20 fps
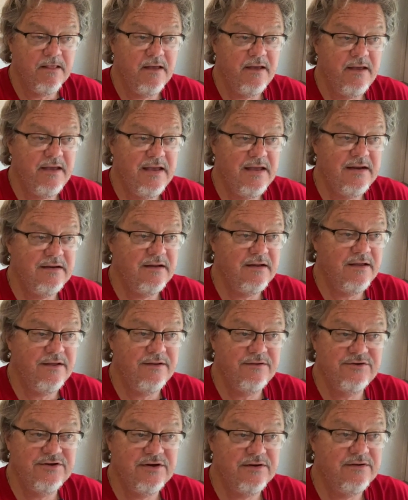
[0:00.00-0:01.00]
and uh,
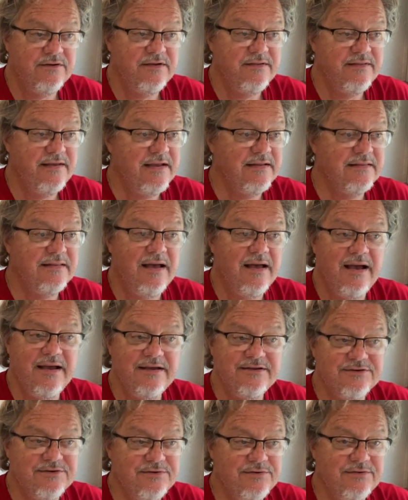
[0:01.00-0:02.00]
generally they get the high
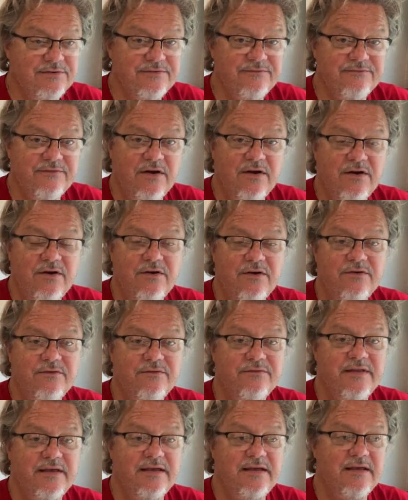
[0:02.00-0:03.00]
school
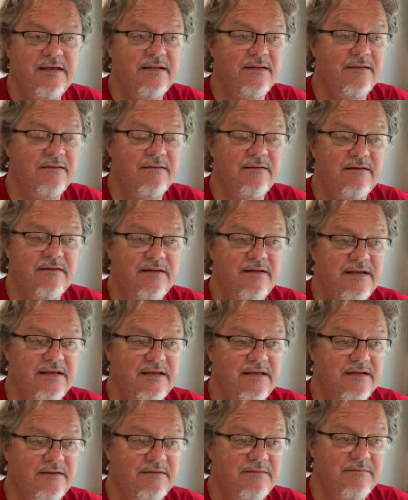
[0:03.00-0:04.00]
involved. They get they
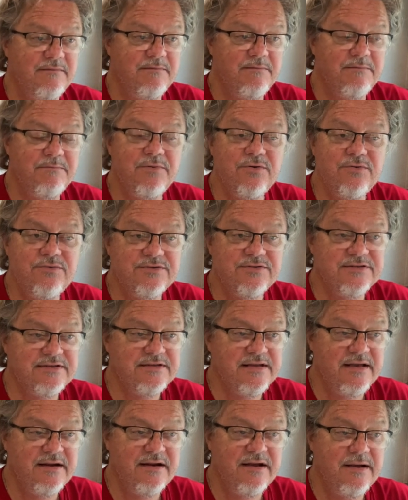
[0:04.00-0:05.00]
get booths
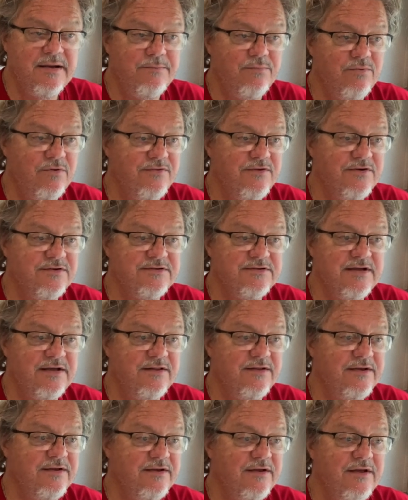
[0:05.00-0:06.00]
set up where they're
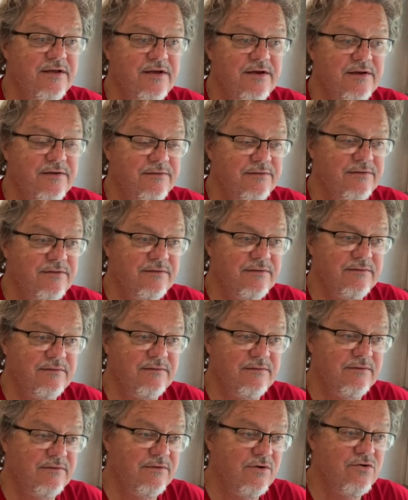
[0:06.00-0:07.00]
selling.
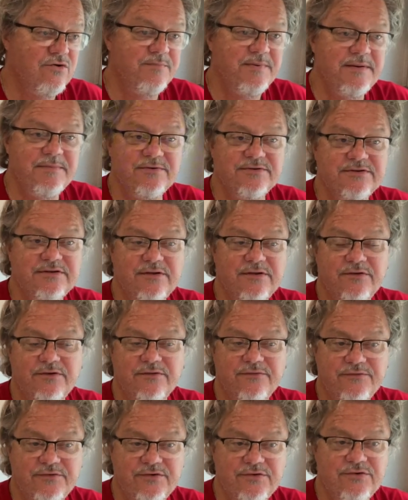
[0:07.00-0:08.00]
Local people sell their
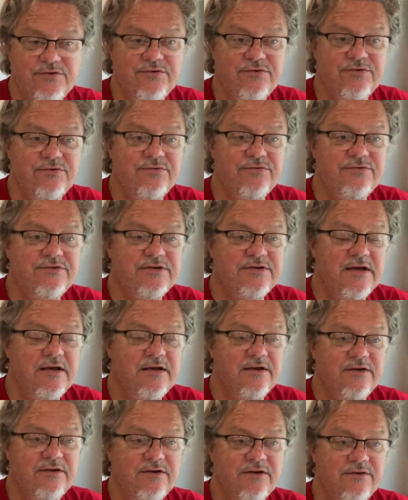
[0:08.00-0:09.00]
foods.
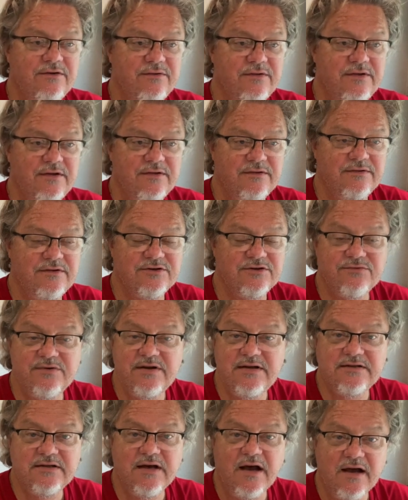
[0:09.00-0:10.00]
You know, the, the
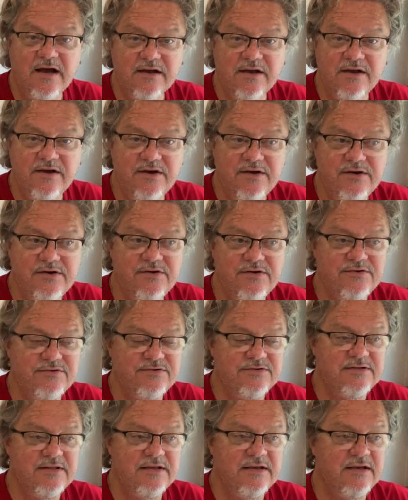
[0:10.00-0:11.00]
street
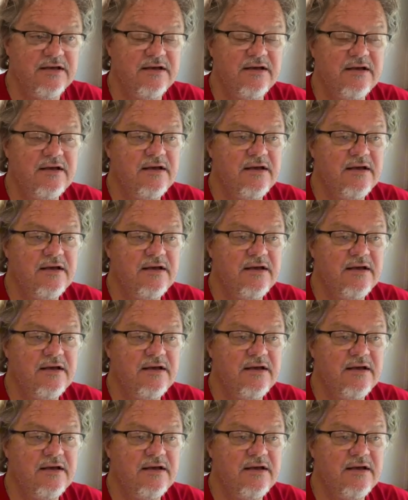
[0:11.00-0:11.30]
tacos, the